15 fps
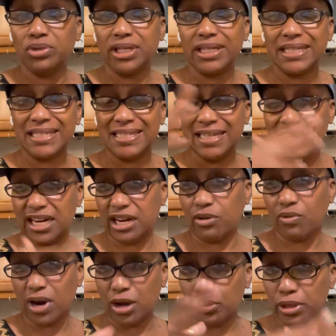is done at
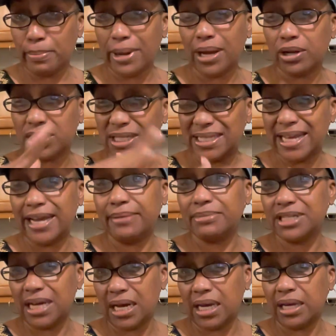around the same
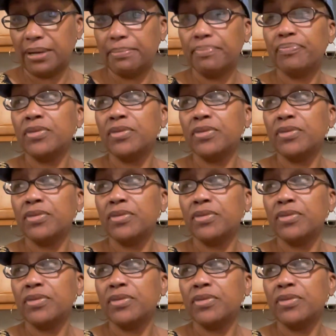time.